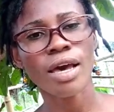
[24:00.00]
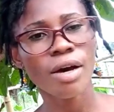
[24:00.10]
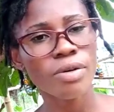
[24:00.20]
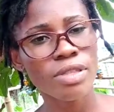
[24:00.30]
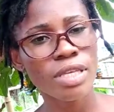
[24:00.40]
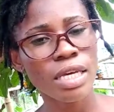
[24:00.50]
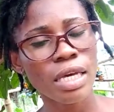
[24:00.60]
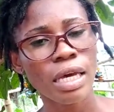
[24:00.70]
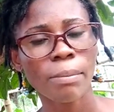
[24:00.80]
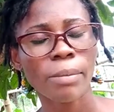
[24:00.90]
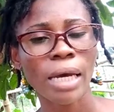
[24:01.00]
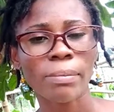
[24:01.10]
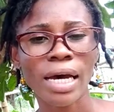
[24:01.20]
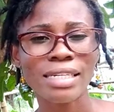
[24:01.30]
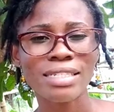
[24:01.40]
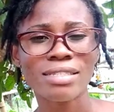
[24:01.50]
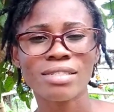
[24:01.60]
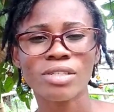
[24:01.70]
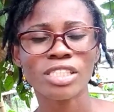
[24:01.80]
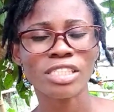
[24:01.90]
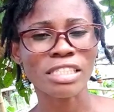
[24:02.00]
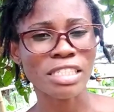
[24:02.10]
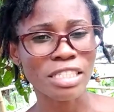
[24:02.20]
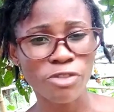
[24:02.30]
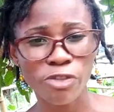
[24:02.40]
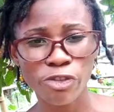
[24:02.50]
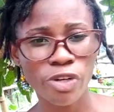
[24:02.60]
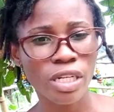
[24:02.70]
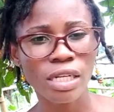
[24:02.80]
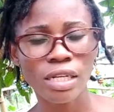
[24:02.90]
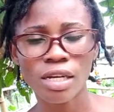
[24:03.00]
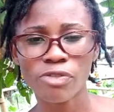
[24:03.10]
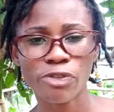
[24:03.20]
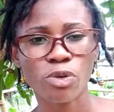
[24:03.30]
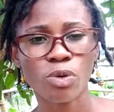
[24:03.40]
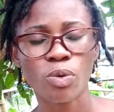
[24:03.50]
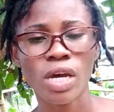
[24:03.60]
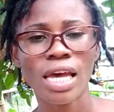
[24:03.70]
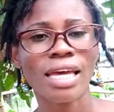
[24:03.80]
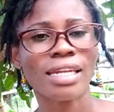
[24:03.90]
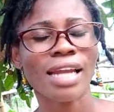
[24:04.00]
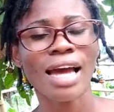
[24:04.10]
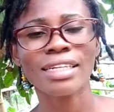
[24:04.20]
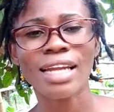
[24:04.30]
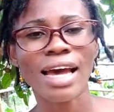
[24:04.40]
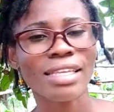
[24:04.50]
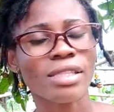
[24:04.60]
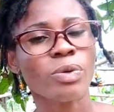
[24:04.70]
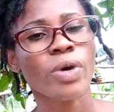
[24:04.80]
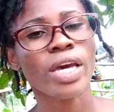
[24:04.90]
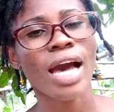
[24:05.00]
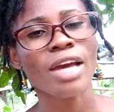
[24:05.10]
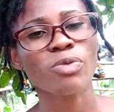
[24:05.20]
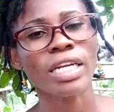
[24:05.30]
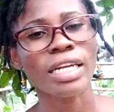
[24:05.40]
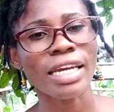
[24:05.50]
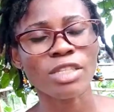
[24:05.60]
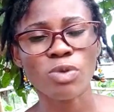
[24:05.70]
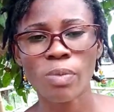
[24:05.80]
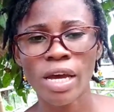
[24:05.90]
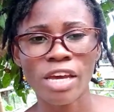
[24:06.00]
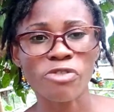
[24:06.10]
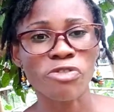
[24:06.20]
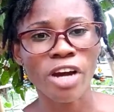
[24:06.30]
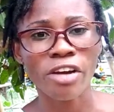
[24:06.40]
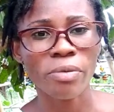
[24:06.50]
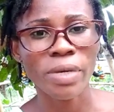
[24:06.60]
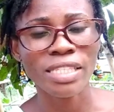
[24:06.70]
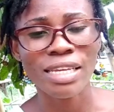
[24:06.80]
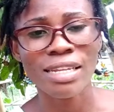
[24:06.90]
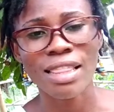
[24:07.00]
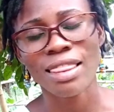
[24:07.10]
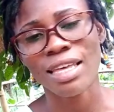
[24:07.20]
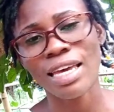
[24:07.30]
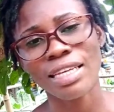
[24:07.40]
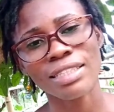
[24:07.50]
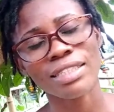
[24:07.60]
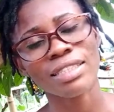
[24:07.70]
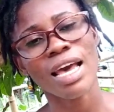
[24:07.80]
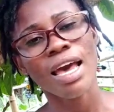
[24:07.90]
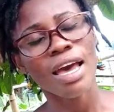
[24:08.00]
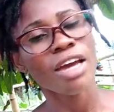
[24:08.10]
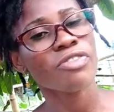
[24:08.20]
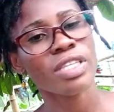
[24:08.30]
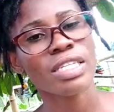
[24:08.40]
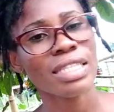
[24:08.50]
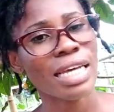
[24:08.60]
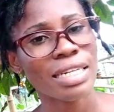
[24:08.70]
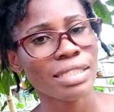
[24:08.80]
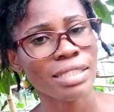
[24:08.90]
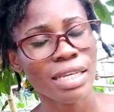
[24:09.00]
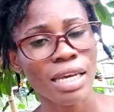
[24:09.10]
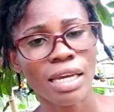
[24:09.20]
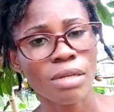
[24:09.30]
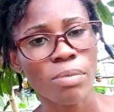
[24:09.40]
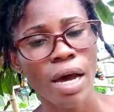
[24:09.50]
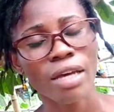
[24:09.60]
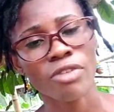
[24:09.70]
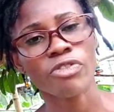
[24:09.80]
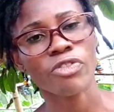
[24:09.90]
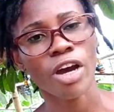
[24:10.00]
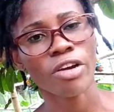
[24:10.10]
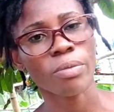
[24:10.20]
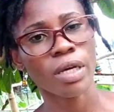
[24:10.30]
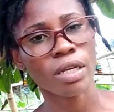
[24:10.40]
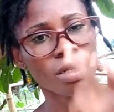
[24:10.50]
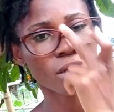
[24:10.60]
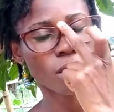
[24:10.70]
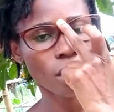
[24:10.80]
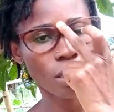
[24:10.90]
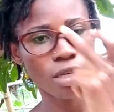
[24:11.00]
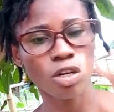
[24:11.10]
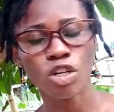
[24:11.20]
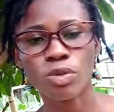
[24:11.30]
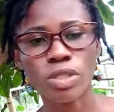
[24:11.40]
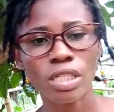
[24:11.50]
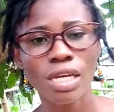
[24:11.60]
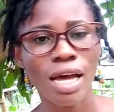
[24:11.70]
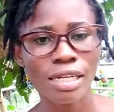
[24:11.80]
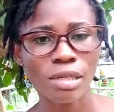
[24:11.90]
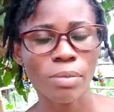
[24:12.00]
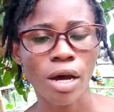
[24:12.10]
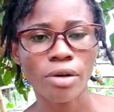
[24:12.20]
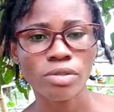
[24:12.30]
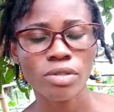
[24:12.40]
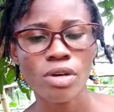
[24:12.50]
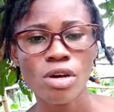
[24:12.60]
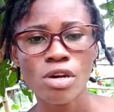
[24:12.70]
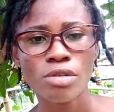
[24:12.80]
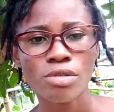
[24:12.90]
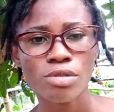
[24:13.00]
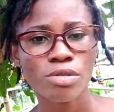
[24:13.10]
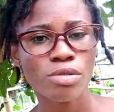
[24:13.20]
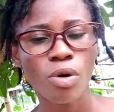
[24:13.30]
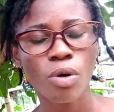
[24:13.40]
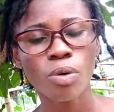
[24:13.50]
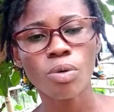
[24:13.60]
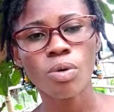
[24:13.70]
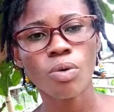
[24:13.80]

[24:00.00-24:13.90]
healthy. My mind is on a different level, and I like the way I relate with my environment and the things, everything that is in my environment, including animals. So